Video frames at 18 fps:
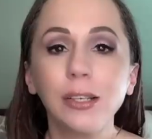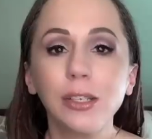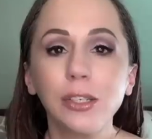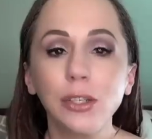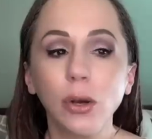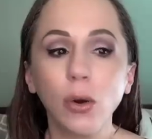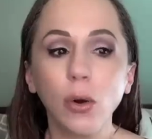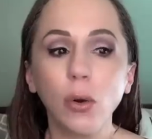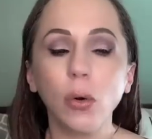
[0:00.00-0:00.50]

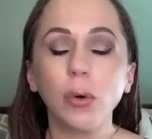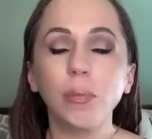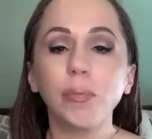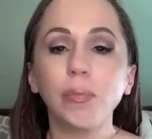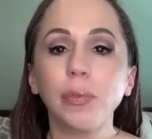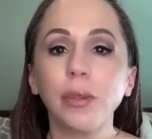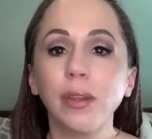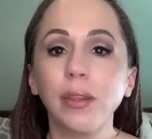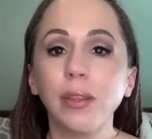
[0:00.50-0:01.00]
So
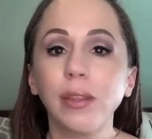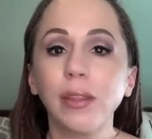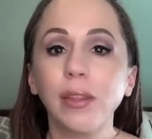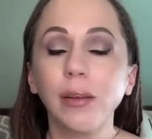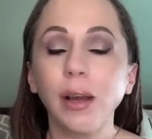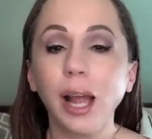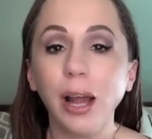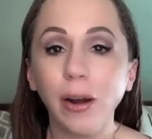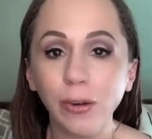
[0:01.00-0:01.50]

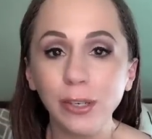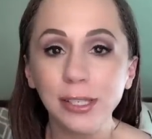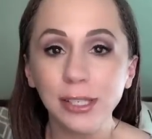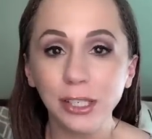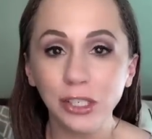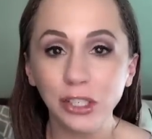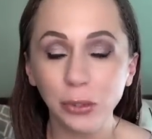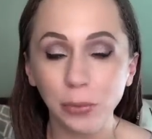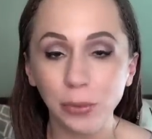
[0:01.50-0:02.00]
the house
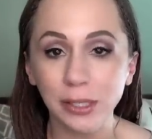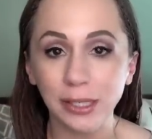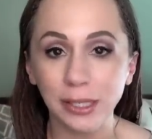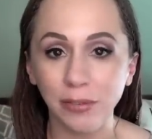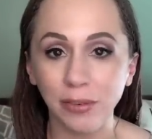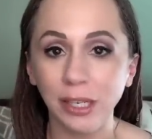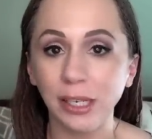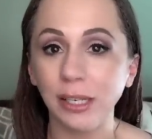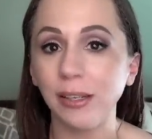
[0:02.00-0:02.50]
that she was
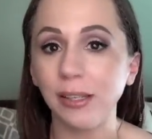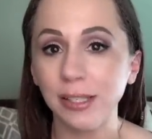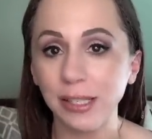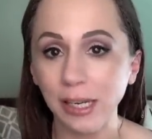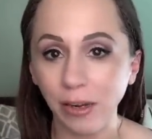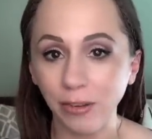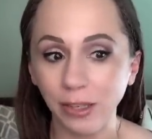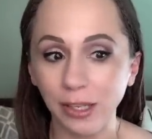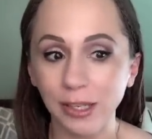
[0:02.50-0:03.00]
living in is
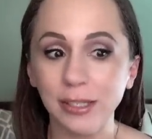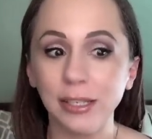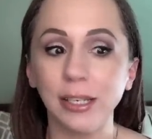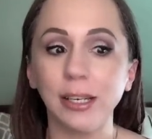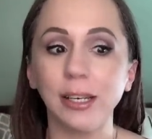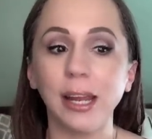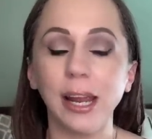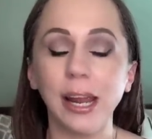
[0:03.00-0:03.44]
now listed,